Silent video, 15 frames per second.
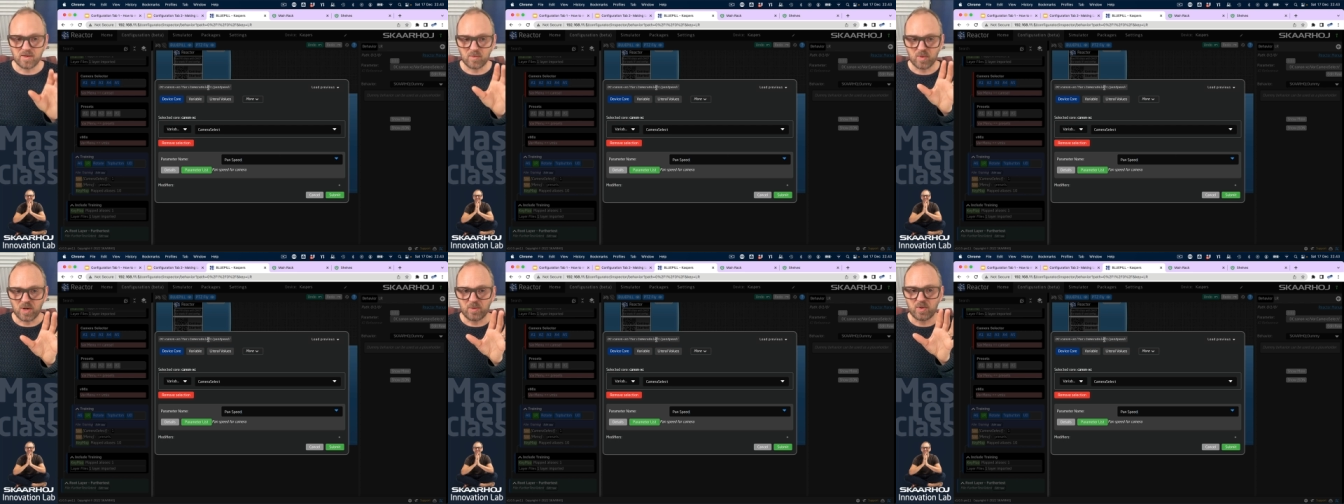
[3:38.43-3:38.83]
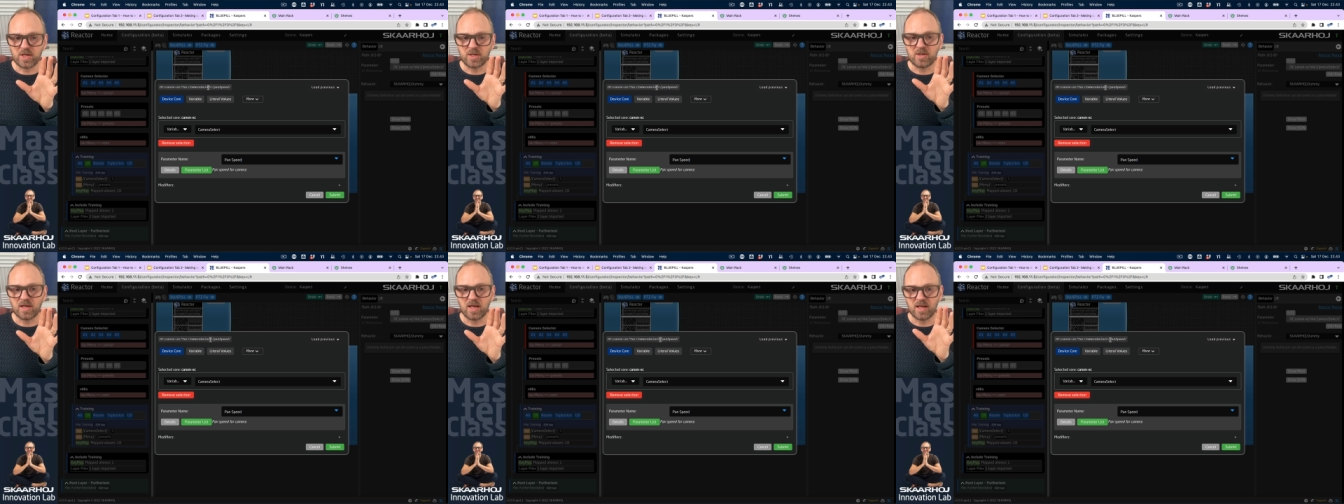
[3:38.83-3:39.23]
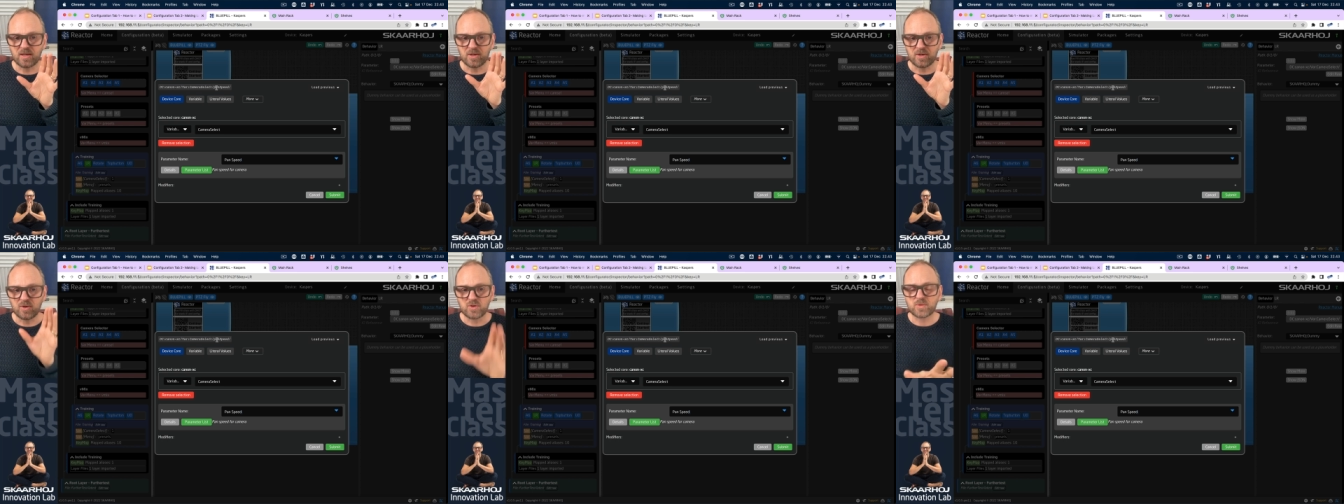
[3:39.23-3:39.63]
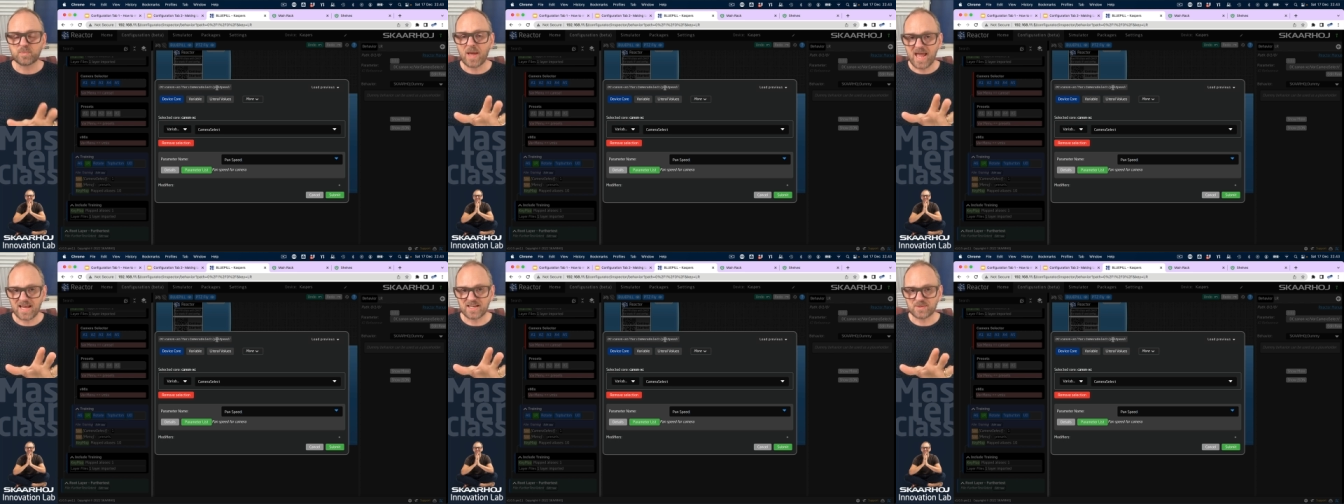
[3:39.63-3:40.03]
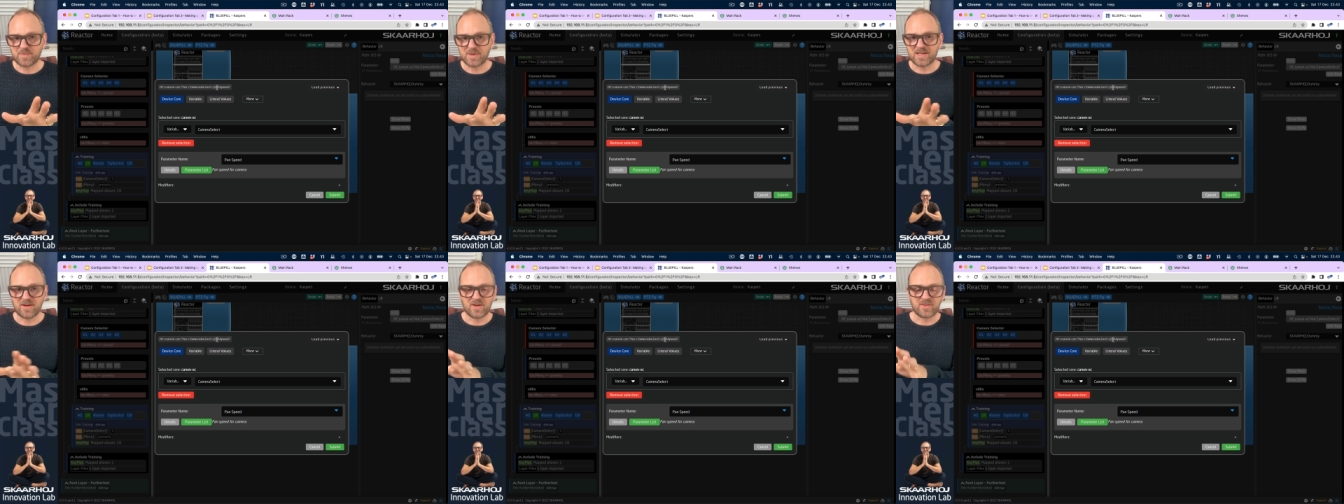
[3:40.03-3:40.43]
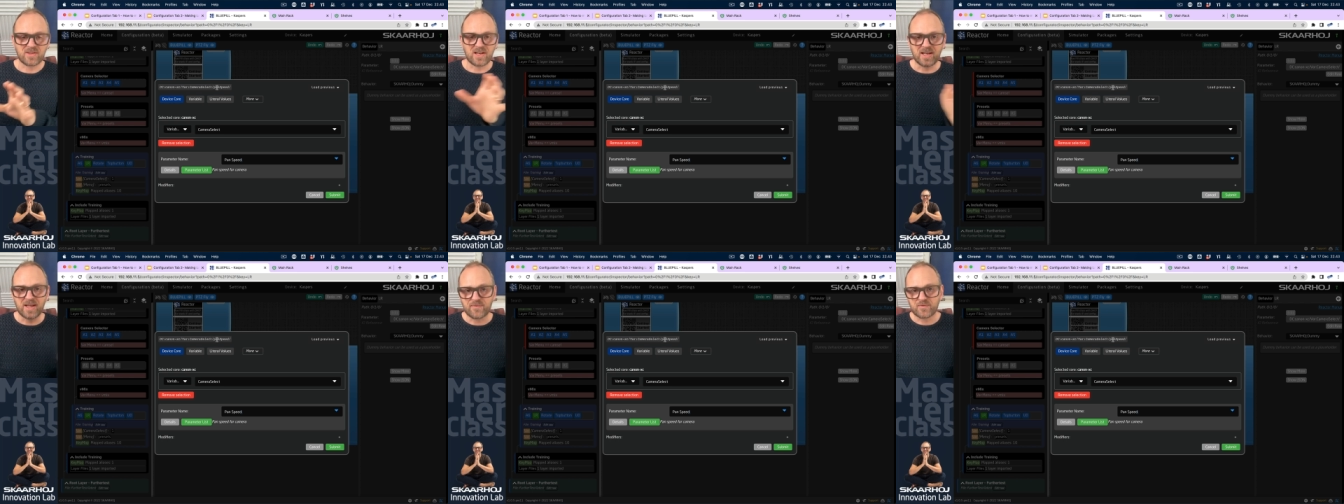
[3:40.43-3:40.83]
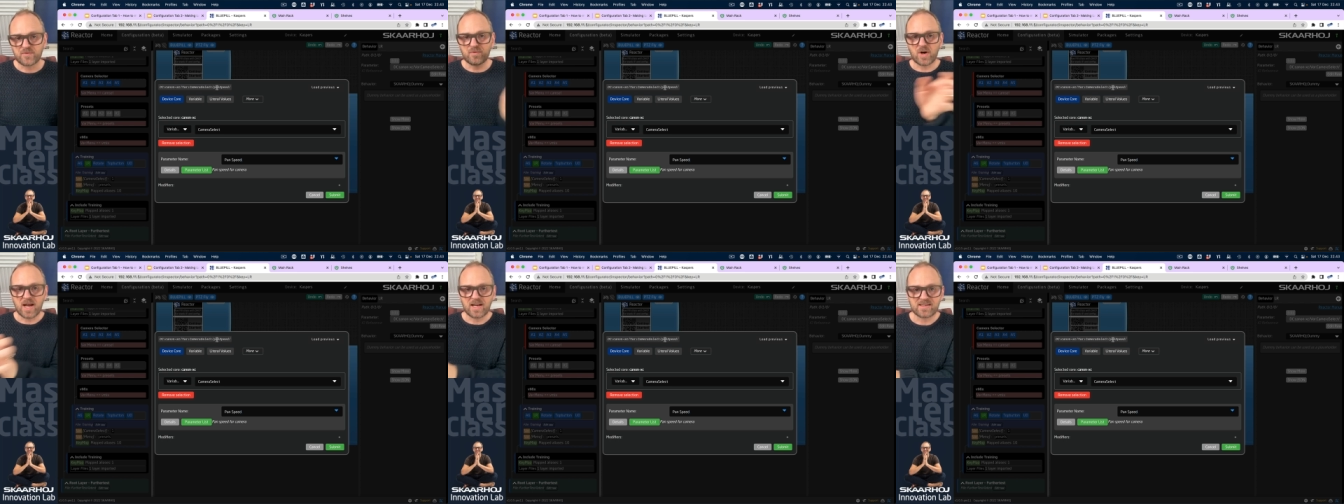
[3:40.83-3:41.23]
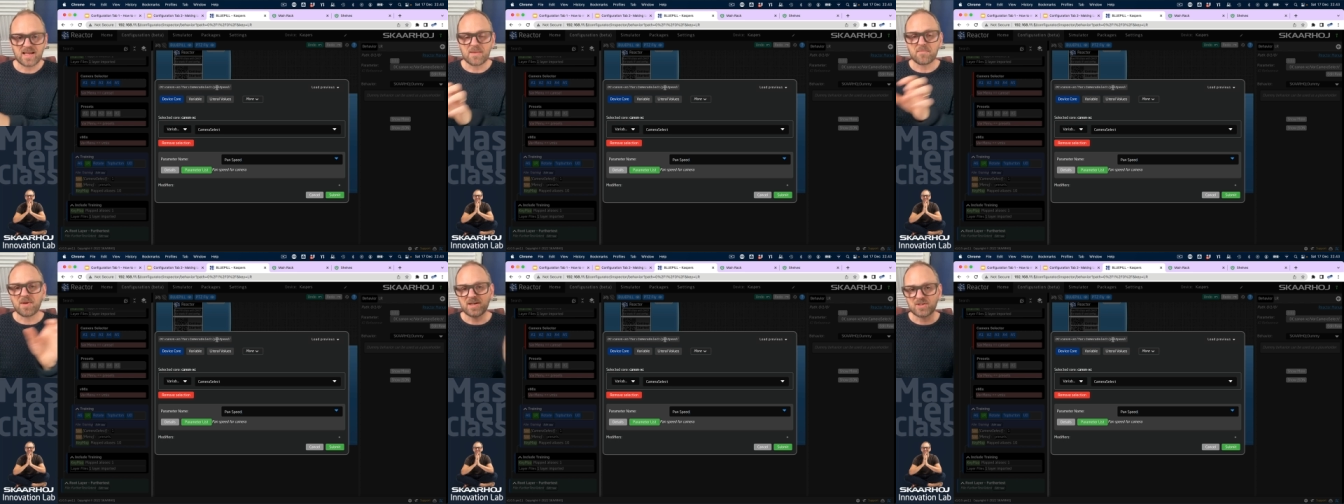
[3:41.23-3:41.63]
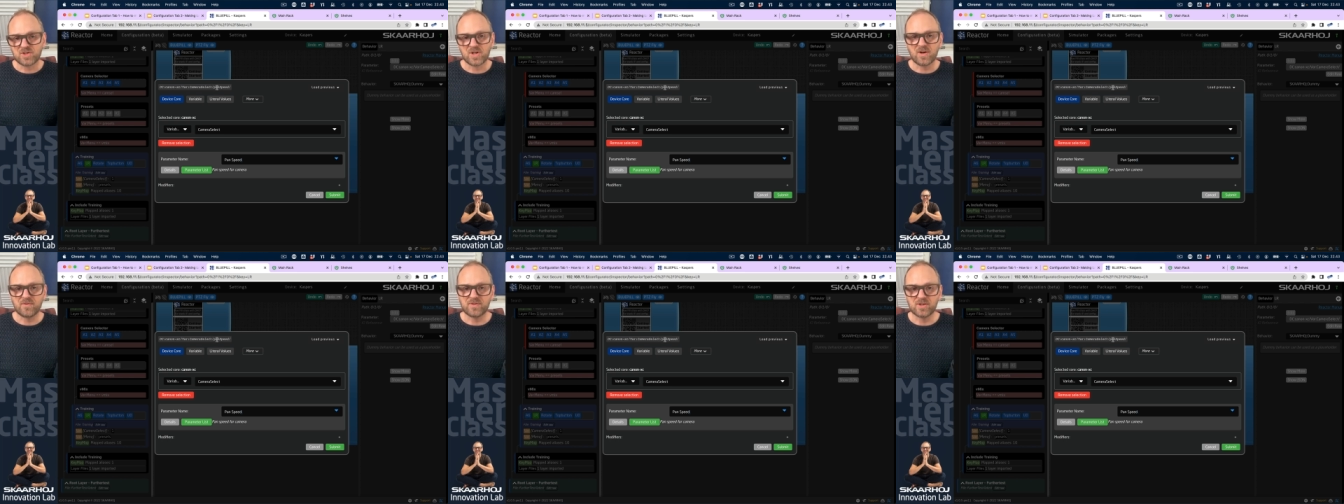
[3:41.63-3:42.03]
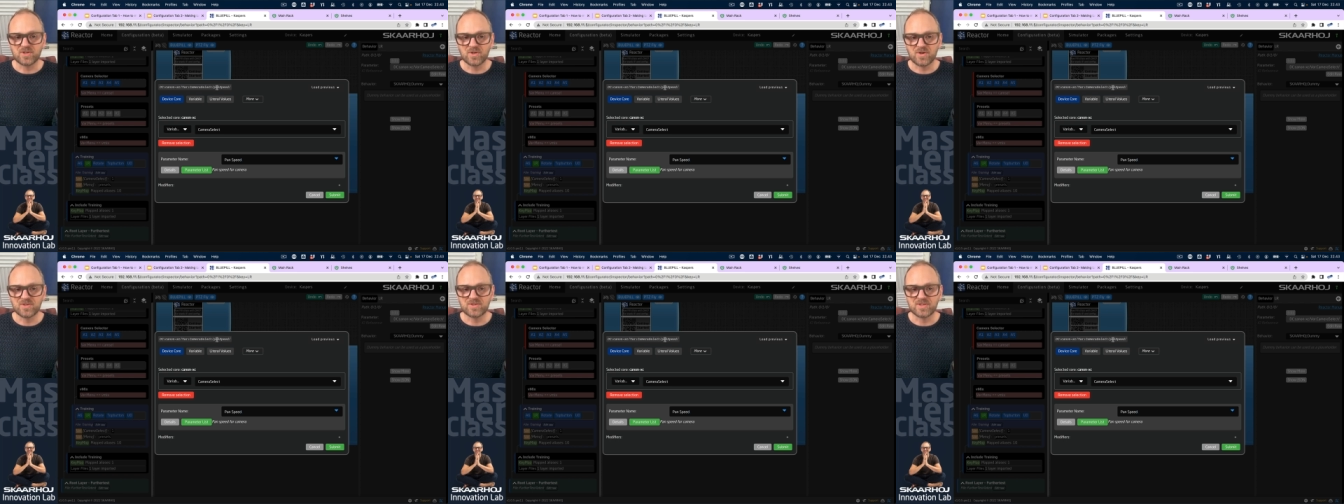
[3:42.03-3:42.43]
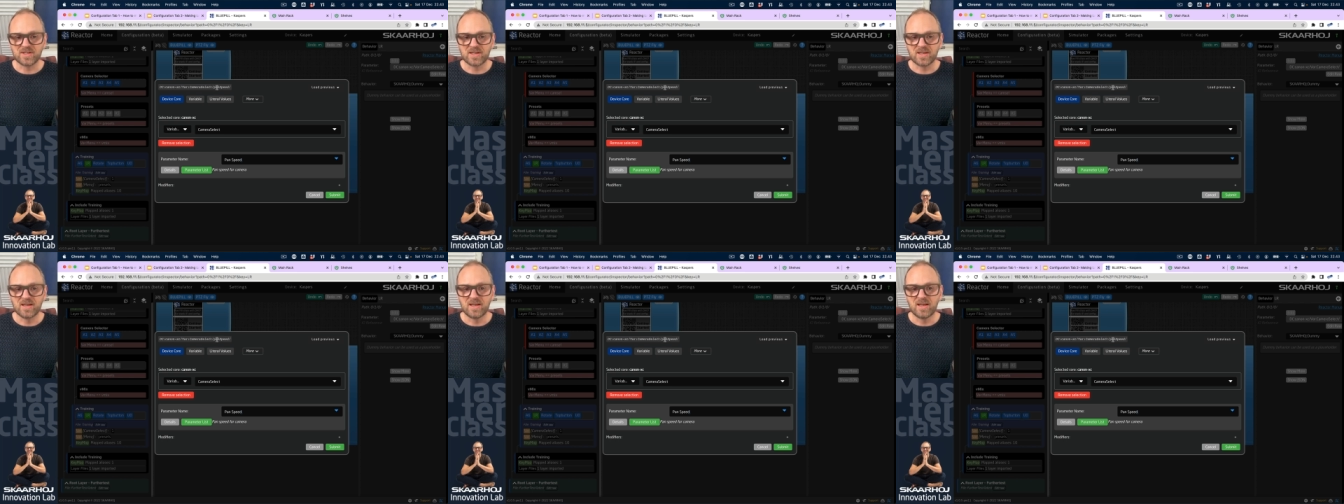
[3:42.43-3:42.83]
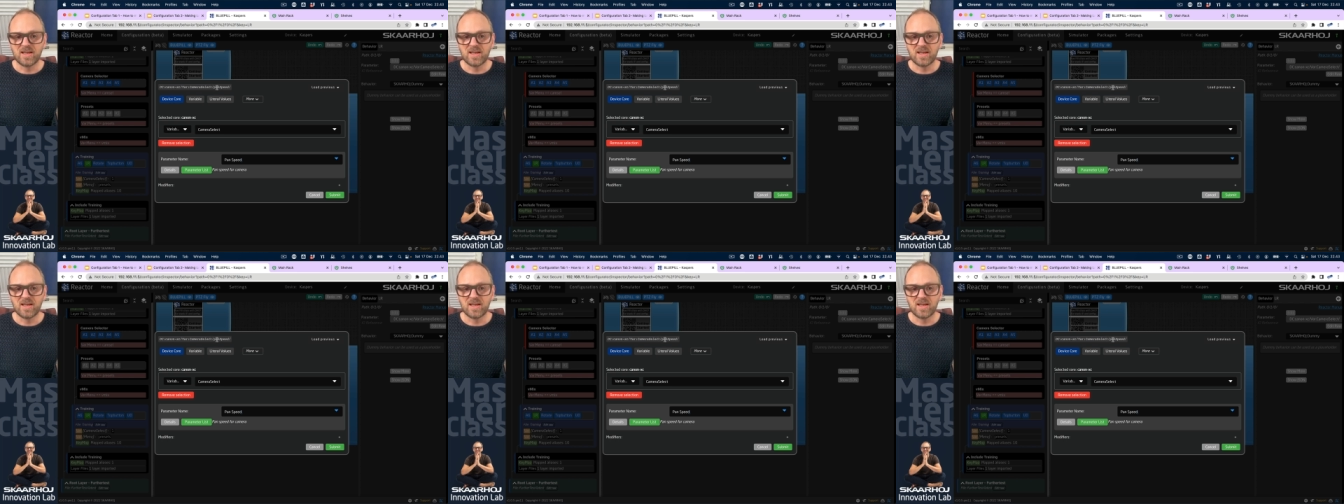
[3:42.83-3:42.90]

when we use pan speed on the left-right dimension of the joystick,